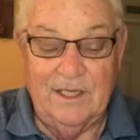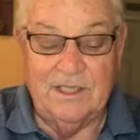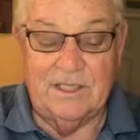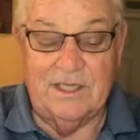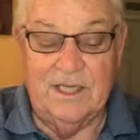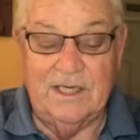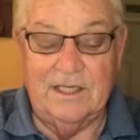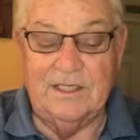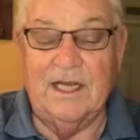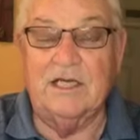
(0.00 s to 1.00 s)
Sin
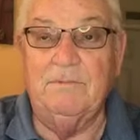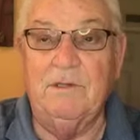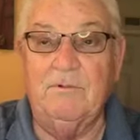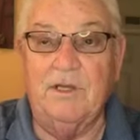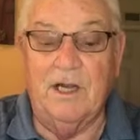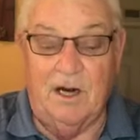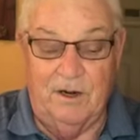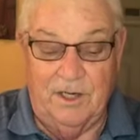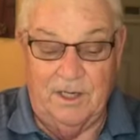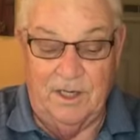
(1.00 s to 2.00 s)
is not to be
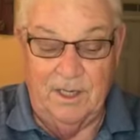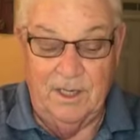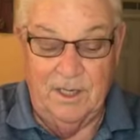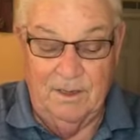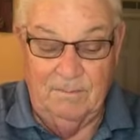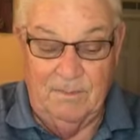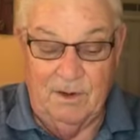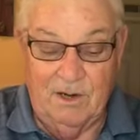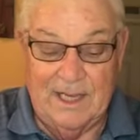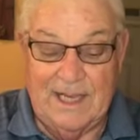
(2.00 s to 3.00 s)
regarded
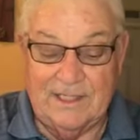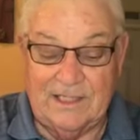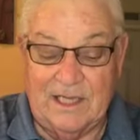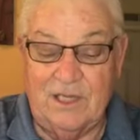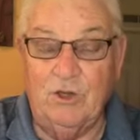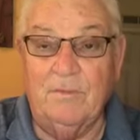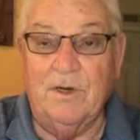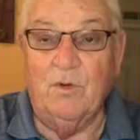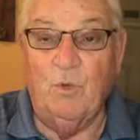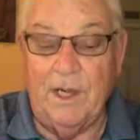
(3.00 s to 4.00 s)
merely as a
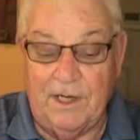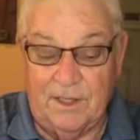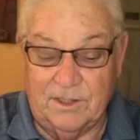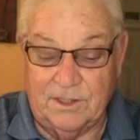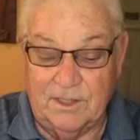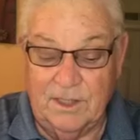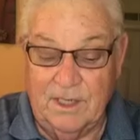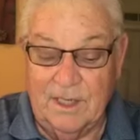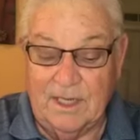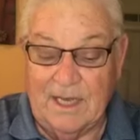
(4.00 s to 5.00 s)
human weakness.
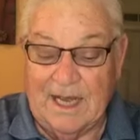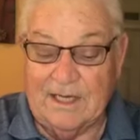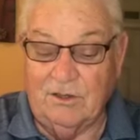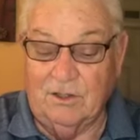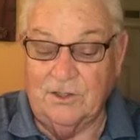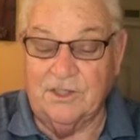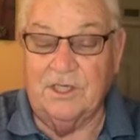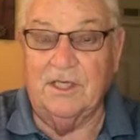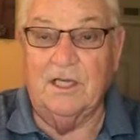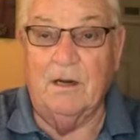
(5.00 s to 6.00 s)
God calls
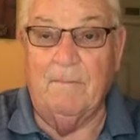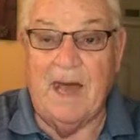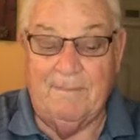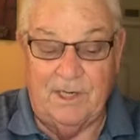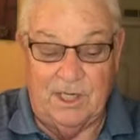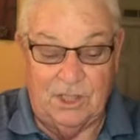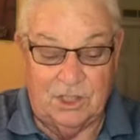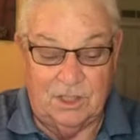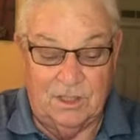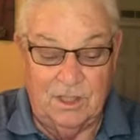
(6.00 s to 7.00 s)
sin an
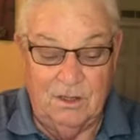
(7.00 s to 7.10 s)
abomination.